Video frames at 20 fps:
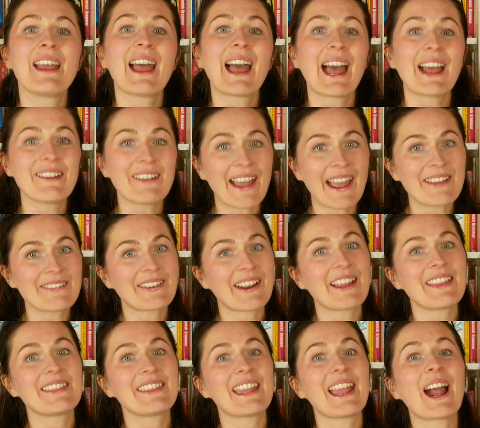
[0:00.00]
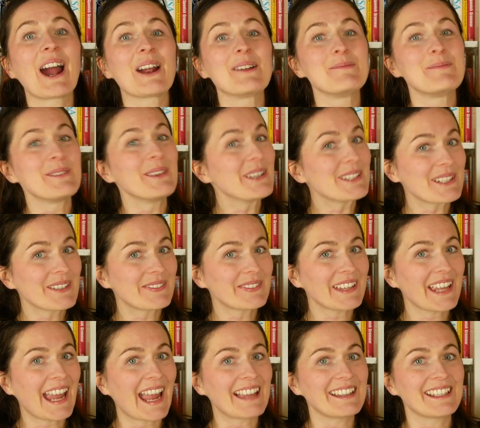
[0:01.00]
however they are
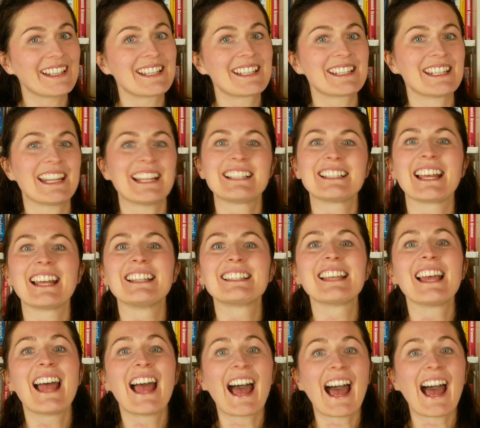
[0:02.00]
beautifully illustrated